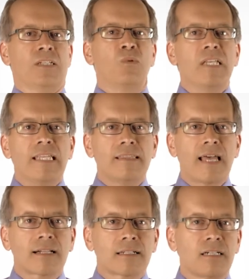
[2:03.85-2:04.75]
We need
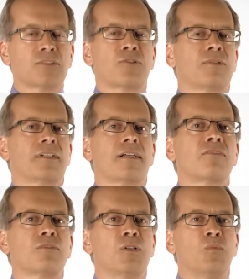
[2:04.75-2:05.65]
that culture in
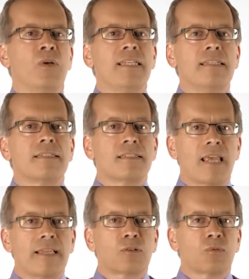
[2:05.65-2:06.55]
government. We need to
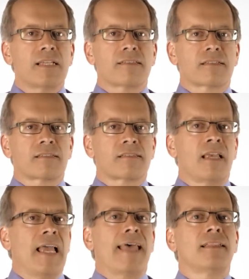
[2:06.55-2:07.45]
take risks
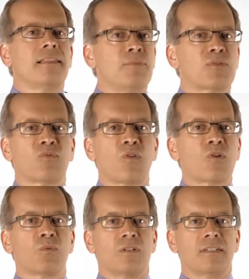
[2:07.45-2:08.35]
and leaps
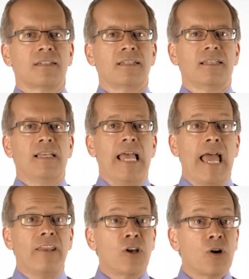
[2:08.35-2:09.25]
forward
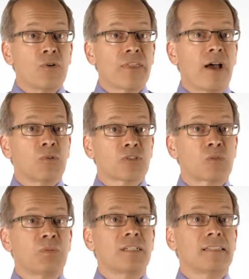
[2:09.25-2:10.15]
and know that will
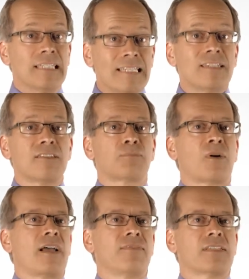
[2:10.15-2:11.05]
spill into the
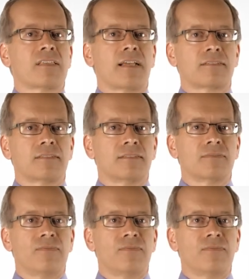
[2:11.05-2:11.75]
private sector.